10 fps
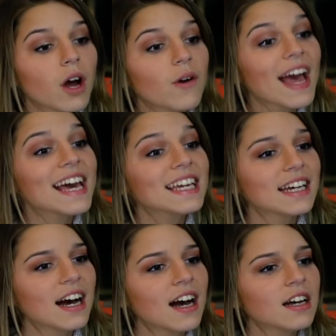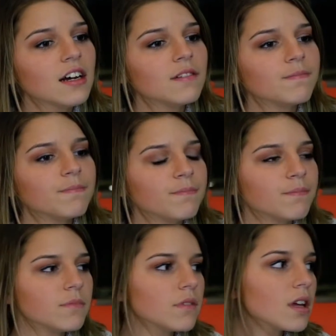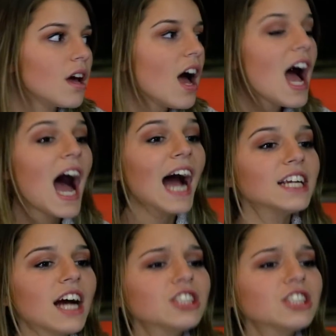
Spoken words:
Okay. I